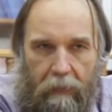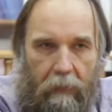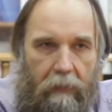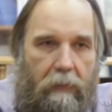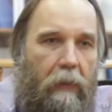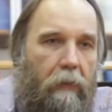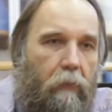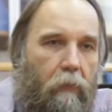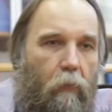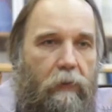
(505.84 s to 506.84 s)

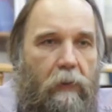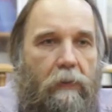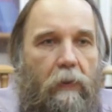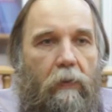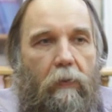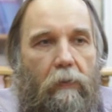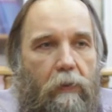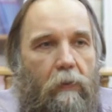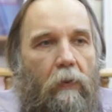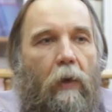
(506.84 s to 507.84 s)
statehood was considered
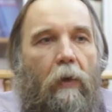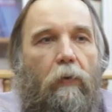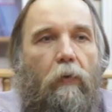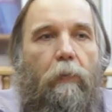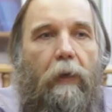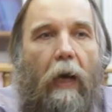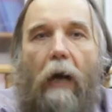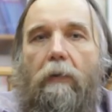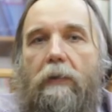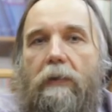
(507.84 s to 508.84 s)
also to be
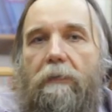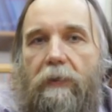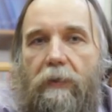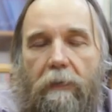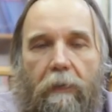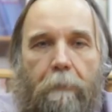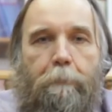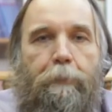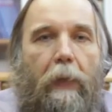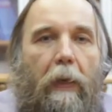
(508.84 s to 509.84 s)
autosufficient
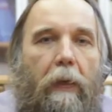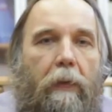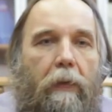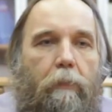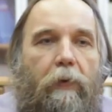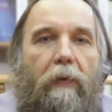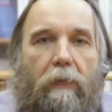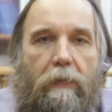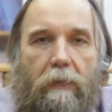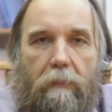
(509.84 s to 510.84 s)
in the
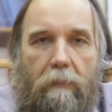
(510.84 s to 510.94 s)
previous